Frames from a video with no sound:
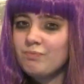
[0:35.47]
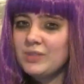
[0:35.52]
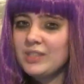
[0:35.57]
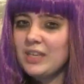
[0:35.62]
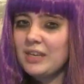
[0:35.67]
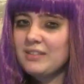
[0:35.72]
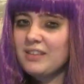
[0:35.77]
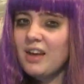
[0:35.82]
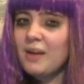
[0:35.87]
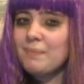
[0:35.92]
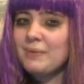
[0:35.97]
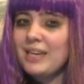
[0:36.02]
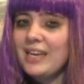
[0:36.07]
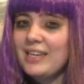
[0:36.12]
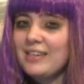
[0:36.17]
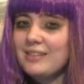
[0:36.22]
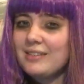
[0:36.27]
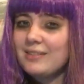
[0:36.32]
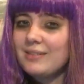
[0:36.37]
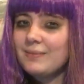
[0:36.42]
Sound
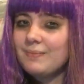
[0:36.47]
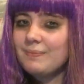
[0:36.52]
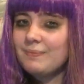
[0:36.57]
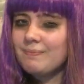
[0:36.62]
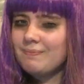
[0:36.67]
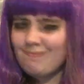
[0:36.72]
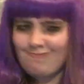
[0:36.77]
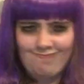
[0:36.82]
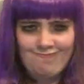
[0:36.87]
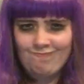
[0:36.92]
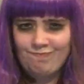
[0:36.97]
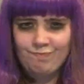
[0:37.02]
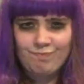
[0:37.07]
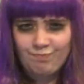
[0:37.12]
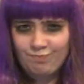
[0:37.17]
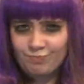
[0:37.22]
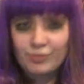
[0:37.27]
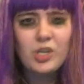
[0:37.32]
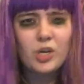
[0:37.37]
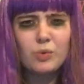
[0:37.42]
complicated?
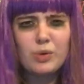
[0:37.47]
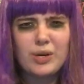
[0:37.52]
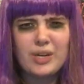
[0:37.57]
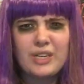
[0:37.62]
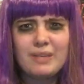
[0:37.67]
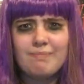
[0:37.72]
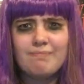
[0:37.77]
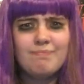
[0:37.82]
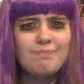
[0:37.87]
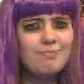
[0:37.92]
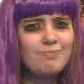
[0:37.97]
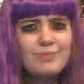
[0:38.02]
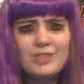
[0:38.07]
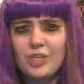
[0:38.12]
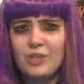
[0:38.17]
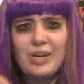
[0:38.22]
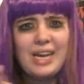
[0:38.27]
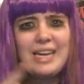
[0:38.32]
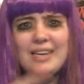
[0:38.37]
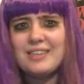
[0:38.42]
Don't worry,
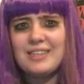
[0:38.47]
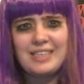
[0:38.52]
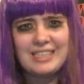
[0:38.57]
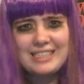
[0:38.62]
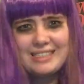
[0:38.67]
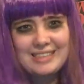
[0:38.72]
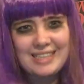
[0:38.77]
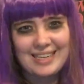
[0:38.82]
you'll get it in a